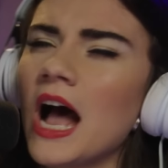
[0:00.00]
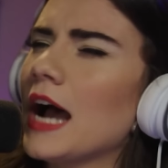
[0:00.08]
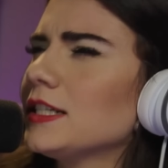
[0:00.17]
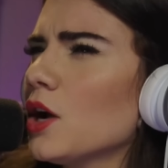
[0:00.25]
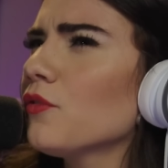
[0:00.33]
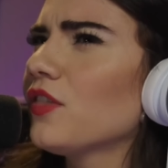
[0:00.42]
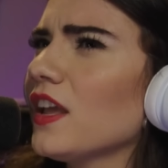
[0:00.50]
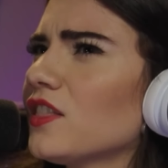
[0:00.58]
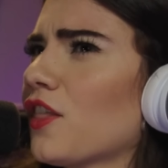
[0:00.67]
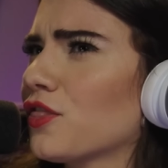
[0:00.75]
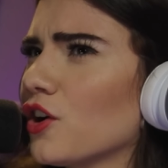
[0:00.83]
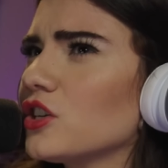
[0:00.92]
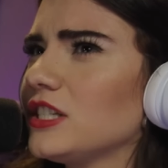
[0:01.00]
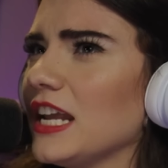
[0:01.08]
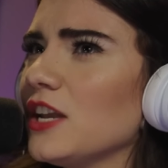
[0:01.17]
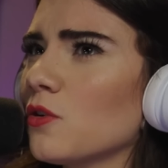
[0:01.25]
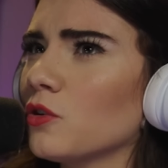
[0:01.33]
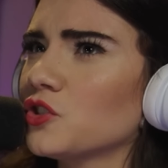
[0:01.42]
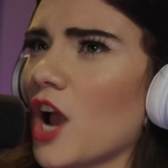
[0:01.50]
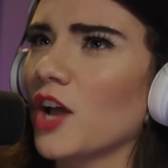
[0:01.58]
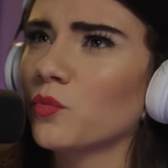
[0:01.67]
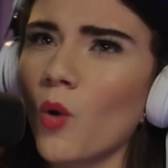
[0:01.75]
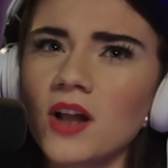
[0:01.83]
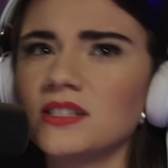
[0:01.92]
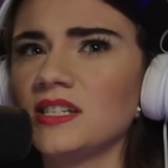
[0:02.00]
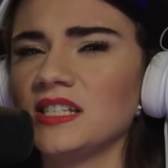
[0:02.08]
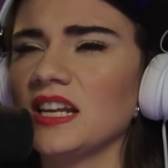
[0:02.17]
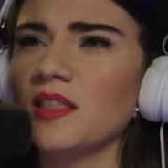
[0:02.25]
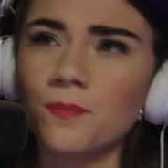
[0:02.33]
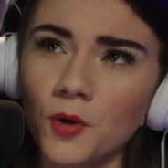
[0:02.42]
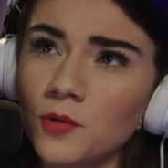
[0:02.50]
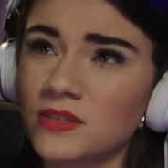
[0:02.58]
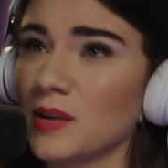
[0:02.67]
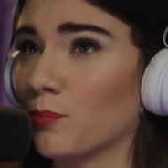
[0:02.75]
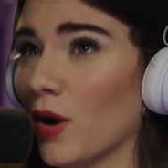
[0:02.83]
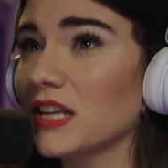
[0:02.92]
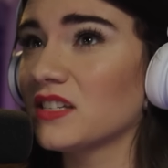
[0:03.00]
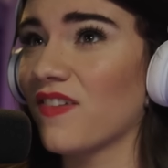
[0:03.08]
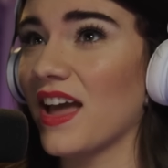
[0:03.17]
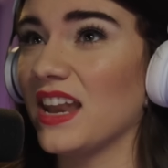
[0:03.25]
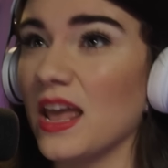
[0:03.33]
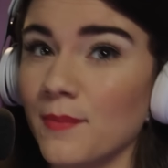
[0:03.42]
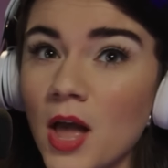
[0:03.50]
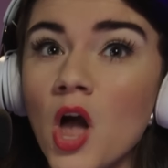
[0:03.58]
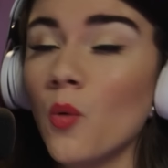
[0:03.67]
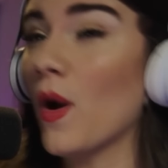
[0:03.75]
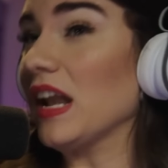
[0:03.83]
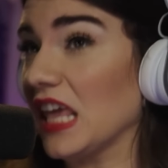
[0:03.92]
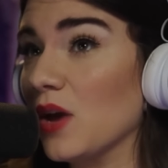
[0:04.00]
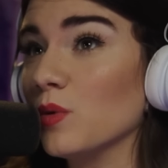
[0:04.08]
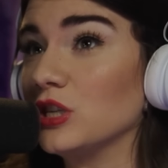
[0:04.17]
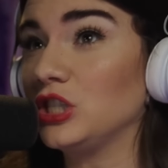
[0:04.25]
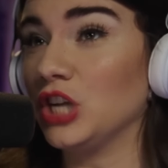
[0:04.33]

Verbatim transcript: I don't think the 13 year old child wants to see the boobs that breastfed him when he was